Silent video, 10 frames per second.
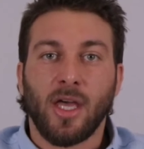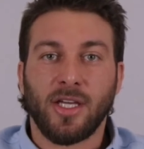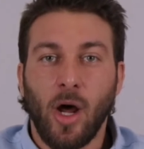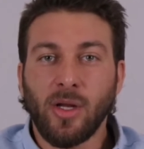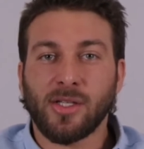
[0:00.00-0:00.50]

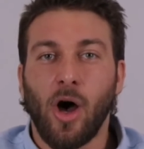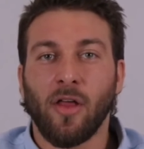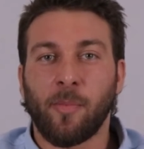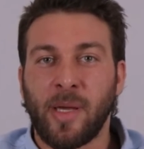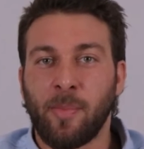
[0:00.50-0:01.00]
You notice
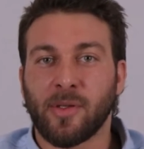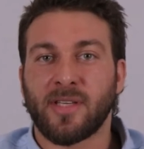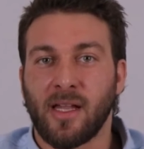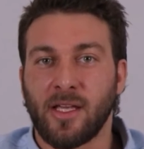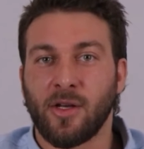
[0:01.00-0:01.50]
all the people
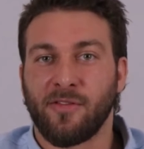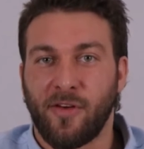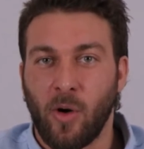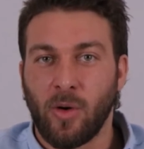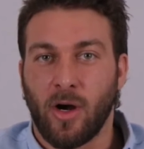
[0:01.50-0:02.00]
telling you to
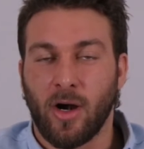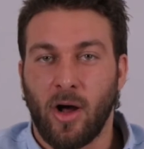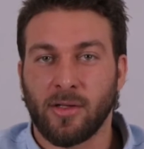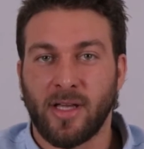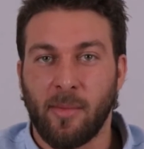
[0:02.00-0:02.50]
vote are
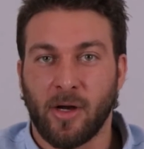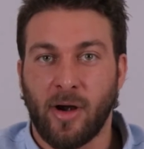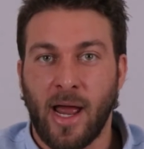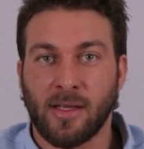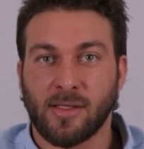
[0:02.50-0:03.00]
all
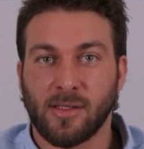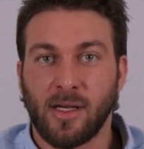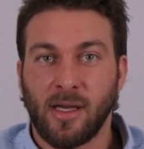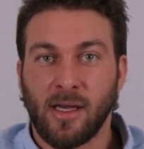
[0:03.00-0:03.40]
Democrats?